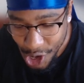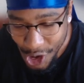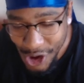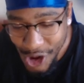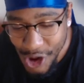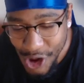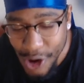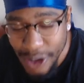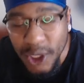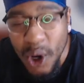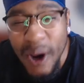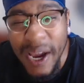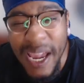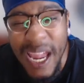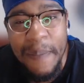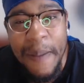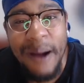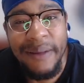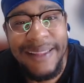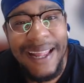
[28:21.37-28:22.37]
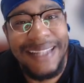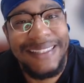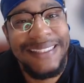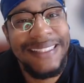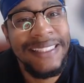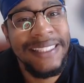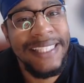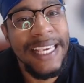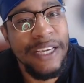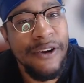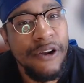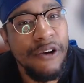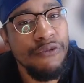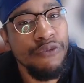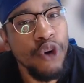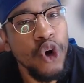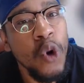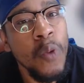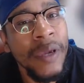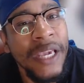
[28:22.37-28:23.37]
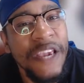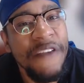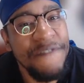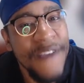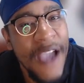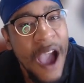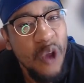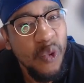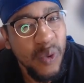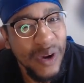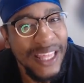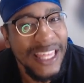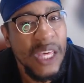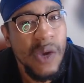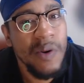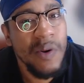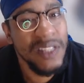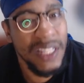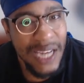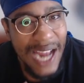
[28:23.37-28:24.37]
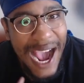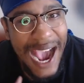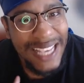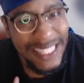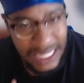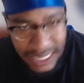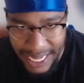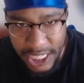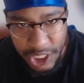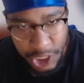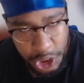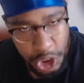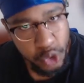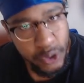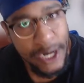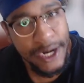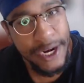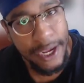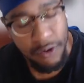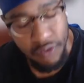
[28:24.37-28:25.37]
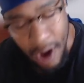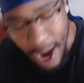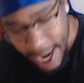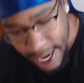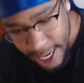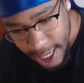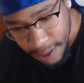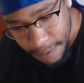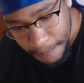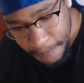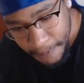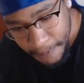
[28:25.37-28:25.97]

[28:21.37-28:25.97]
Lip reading: you're talking about that secret room he found when he was in isolation training, right?